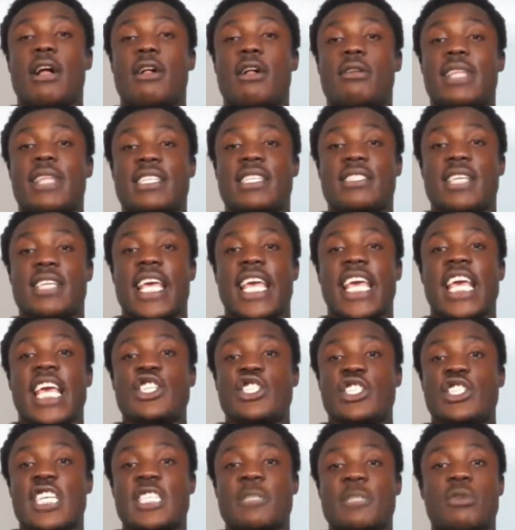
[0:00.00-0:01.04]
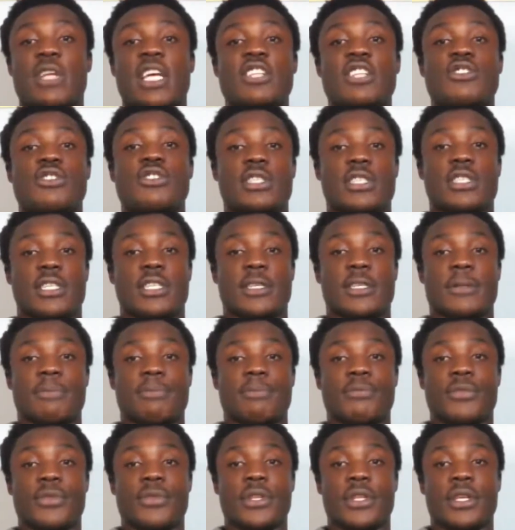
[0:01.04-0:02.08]
that's aging exponentially,
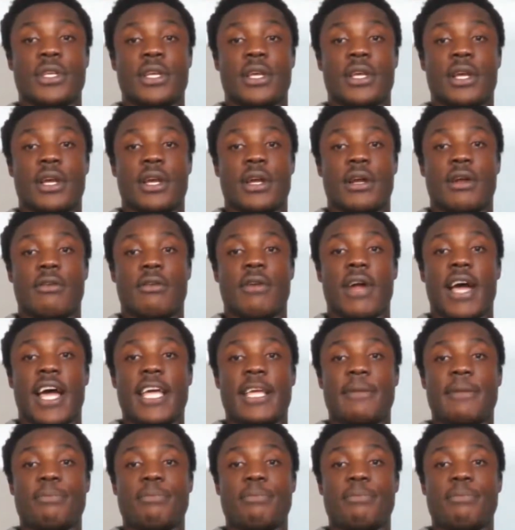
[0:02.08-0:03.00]
right?